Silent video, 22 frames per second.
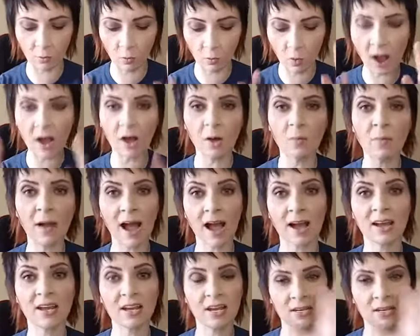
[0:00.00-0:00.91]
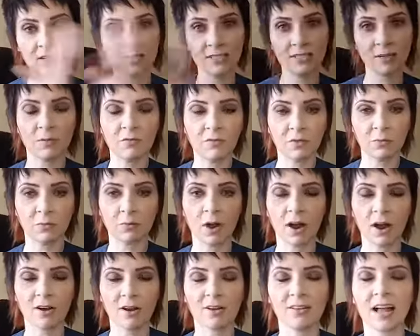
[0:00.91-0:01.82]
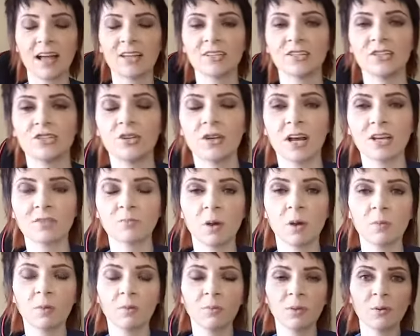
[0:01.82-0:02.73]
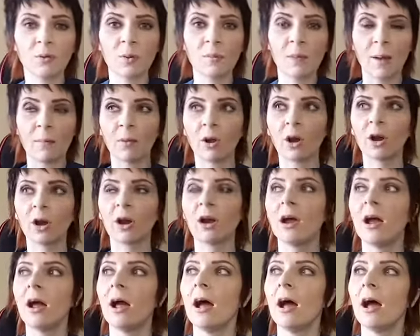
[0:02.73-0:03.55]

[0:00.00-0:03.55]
while back in some of the prior classes, you guys probably remember